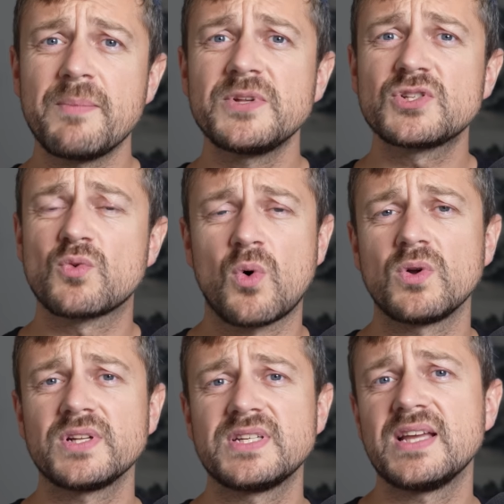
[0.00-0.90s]
image
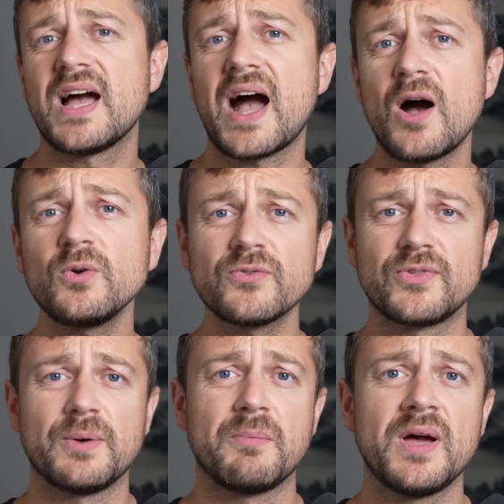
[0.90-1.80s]
quality out of
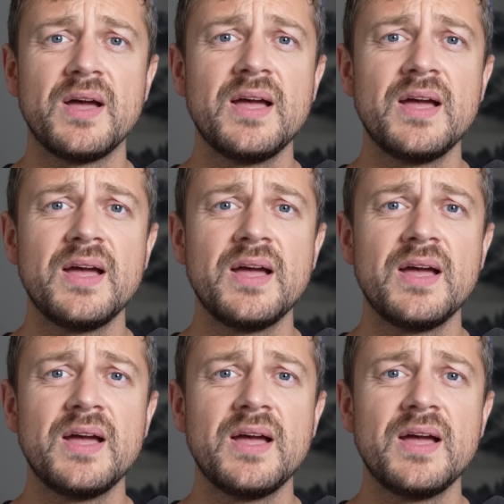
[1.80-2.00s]
them.